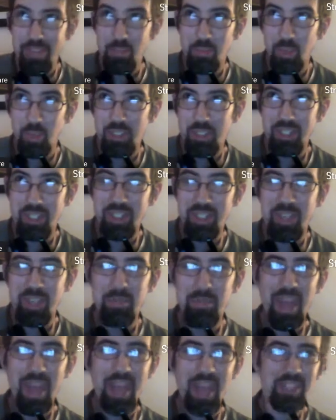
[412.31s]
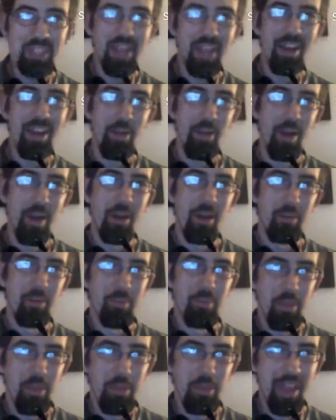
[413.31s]
What is it? Timcast IRL.
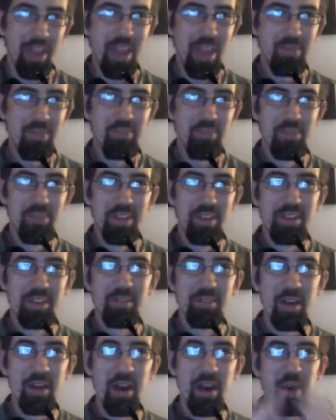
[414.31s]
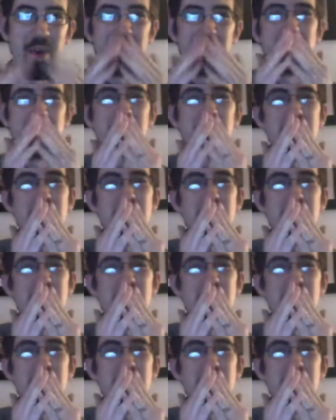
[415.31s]
Okay, and